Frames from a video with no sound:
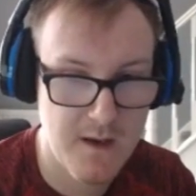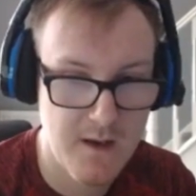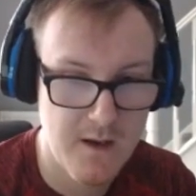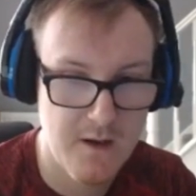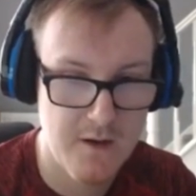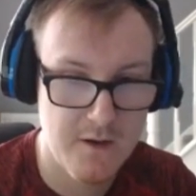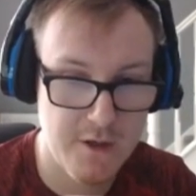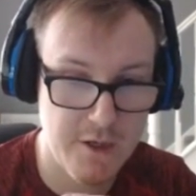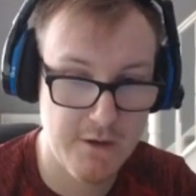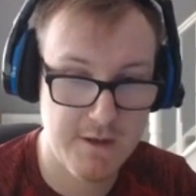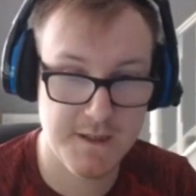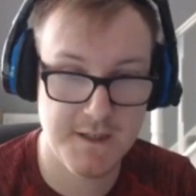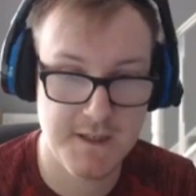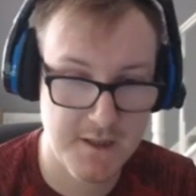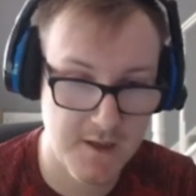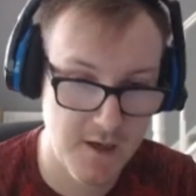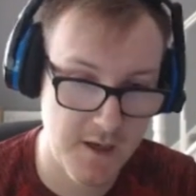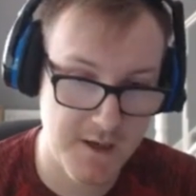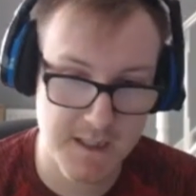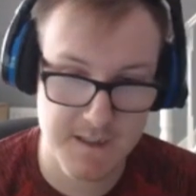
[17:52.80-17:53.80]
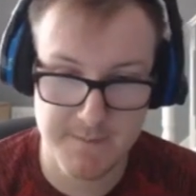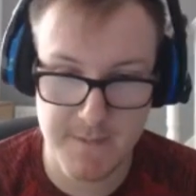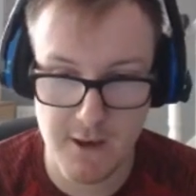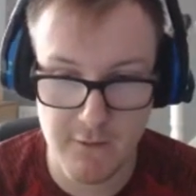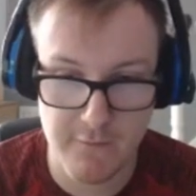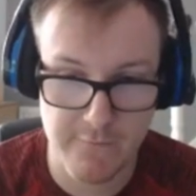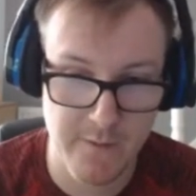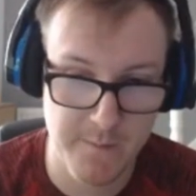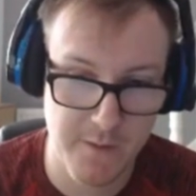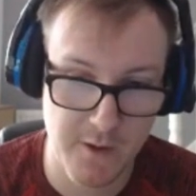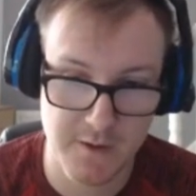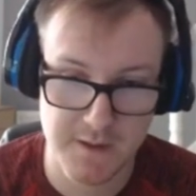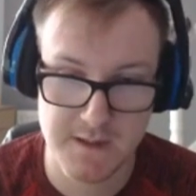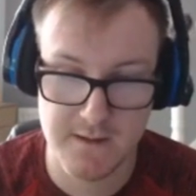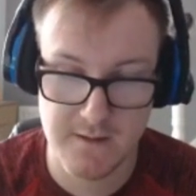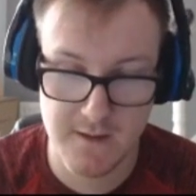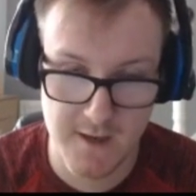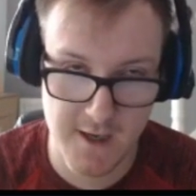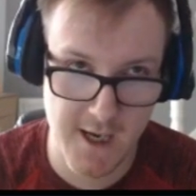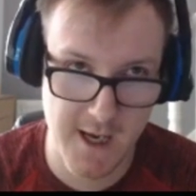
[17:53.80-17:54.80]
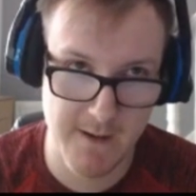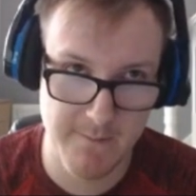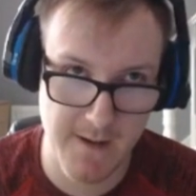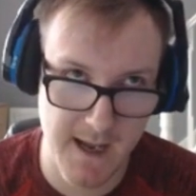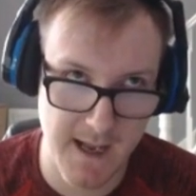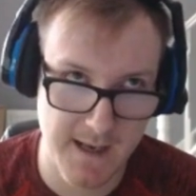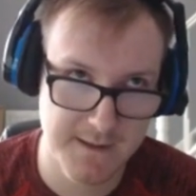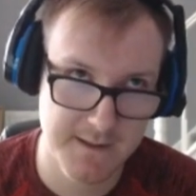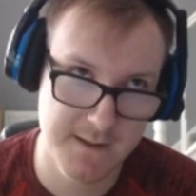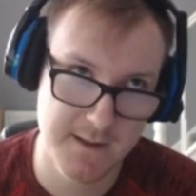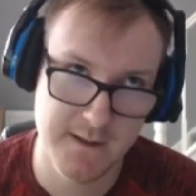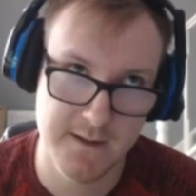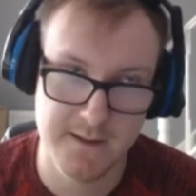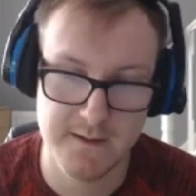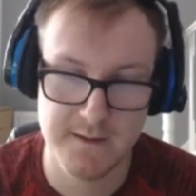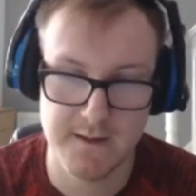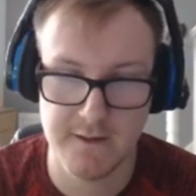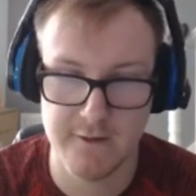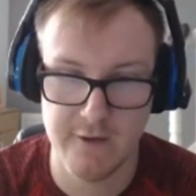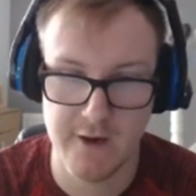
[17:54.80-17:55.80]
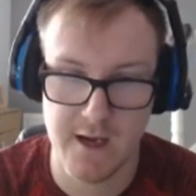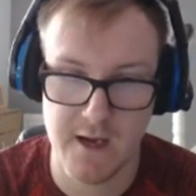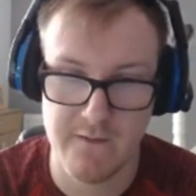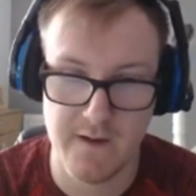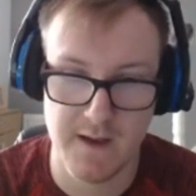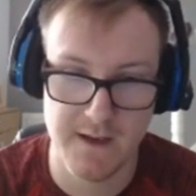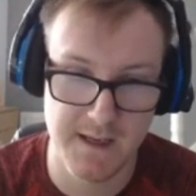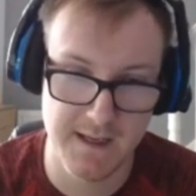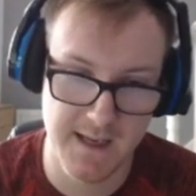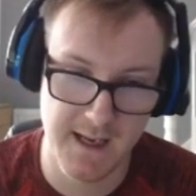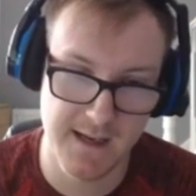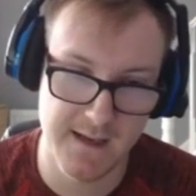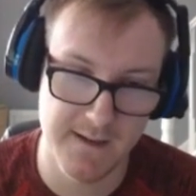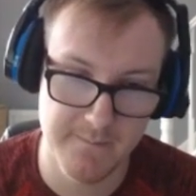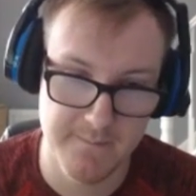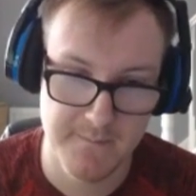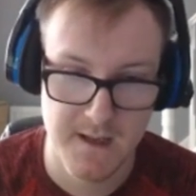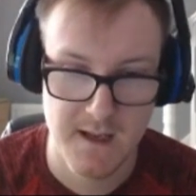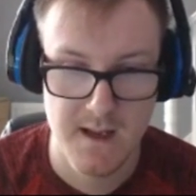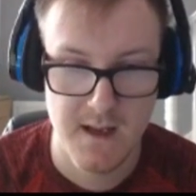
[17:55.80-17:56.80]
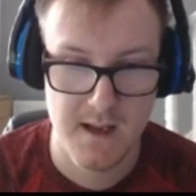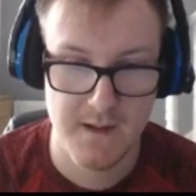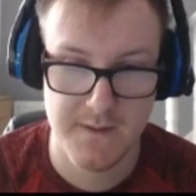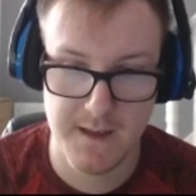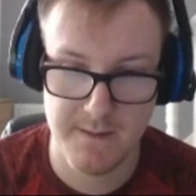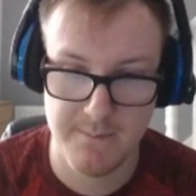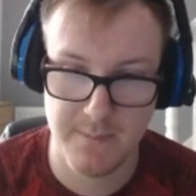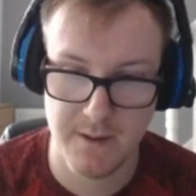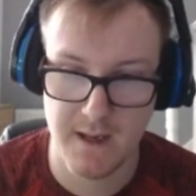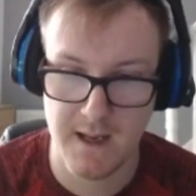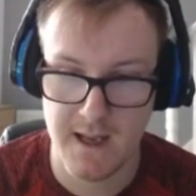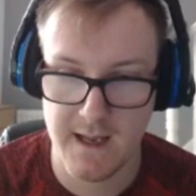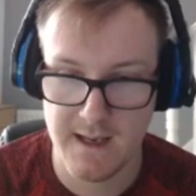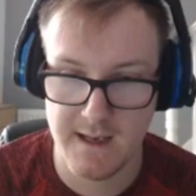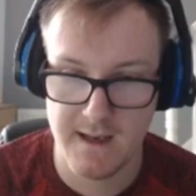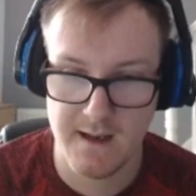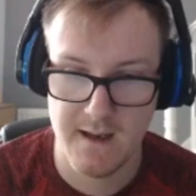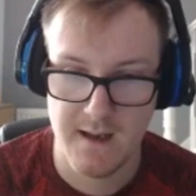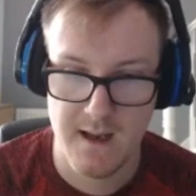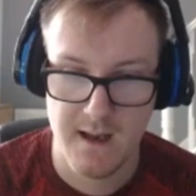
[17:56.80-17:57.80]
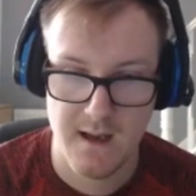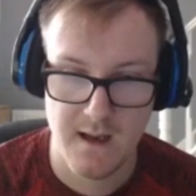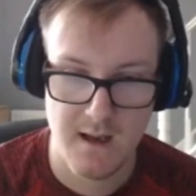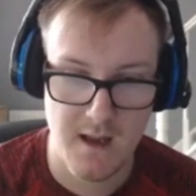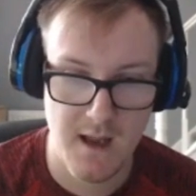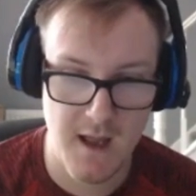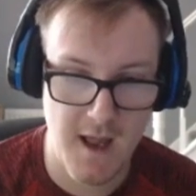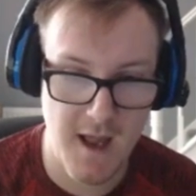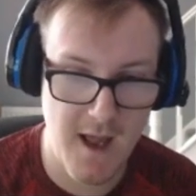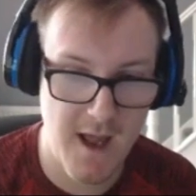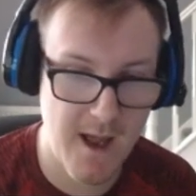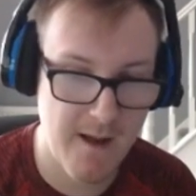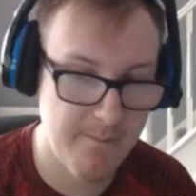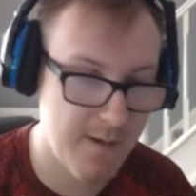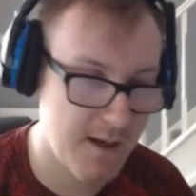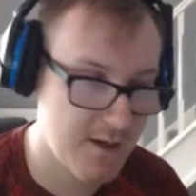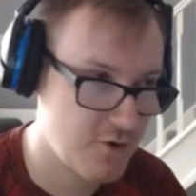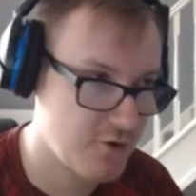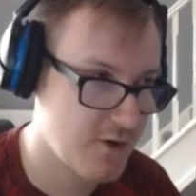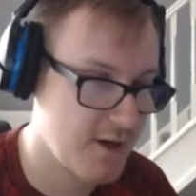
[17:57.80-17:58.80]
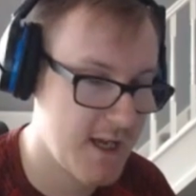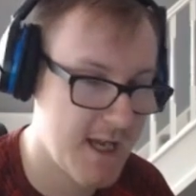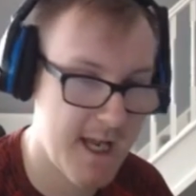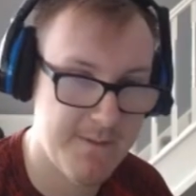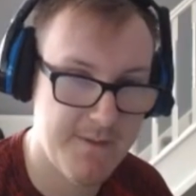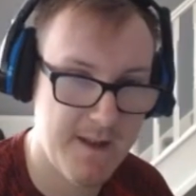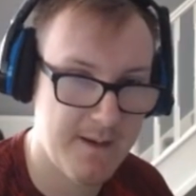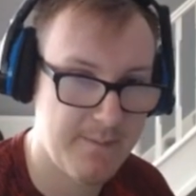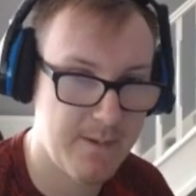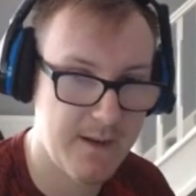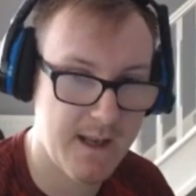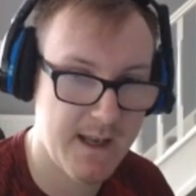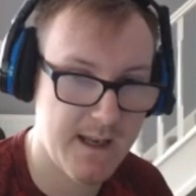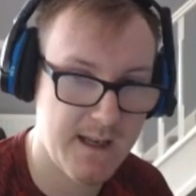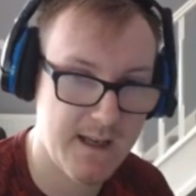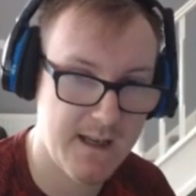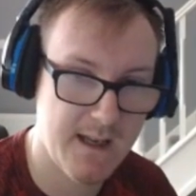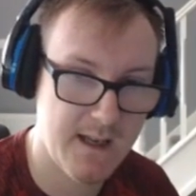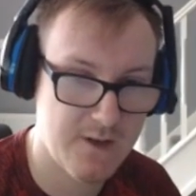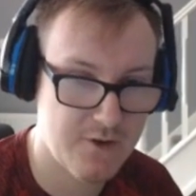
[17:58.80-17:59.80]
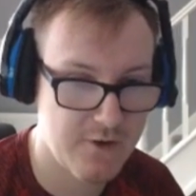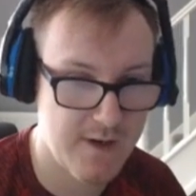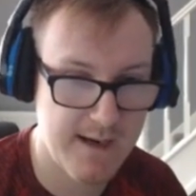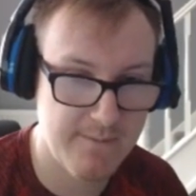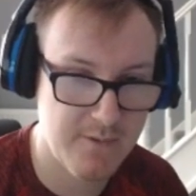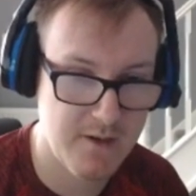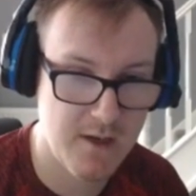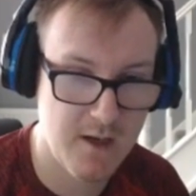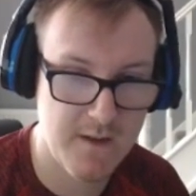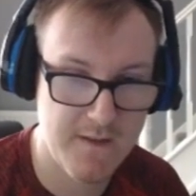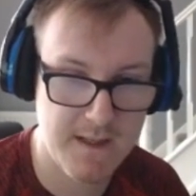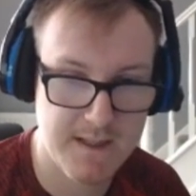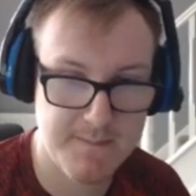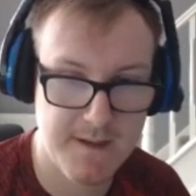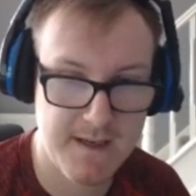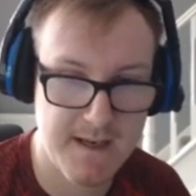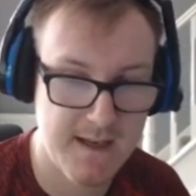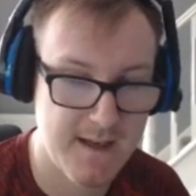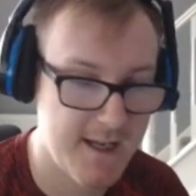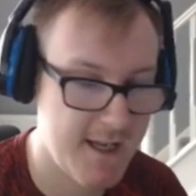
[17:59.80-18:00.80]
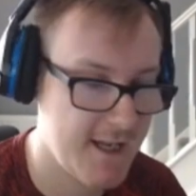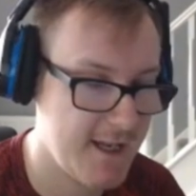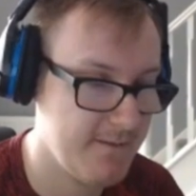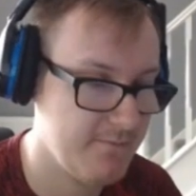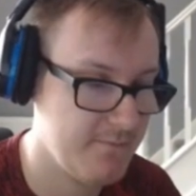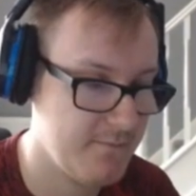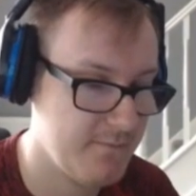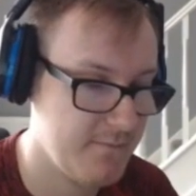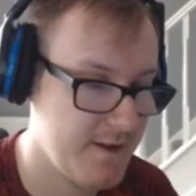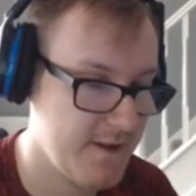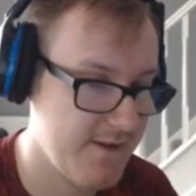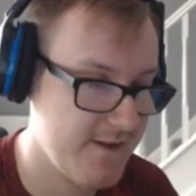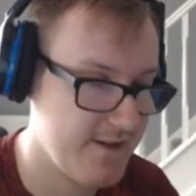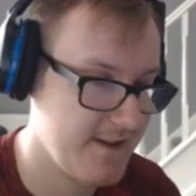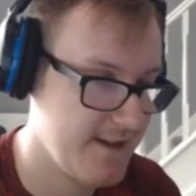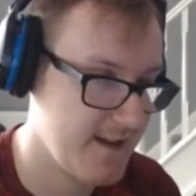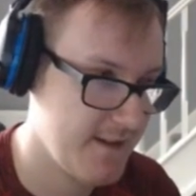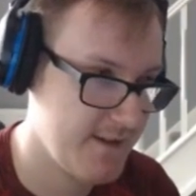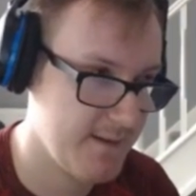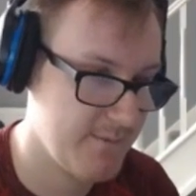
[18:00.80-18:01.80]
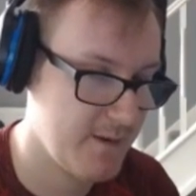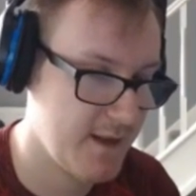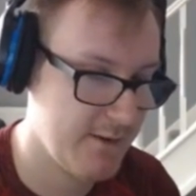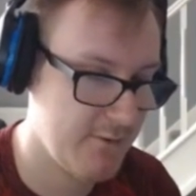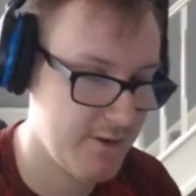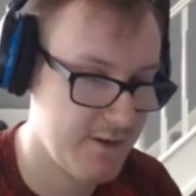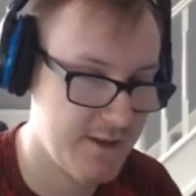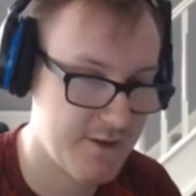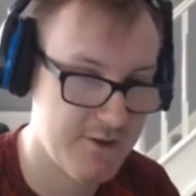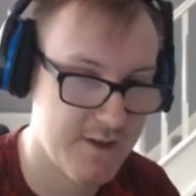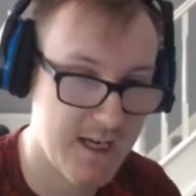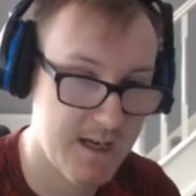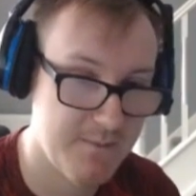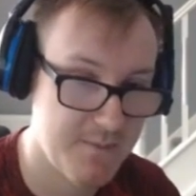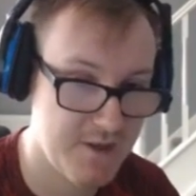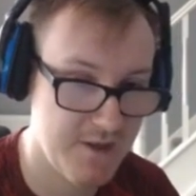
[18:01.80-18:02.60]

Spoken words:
you can discard a spell from your hand to the grave and negate it. They play a trap card that's been. They play one of their traps. You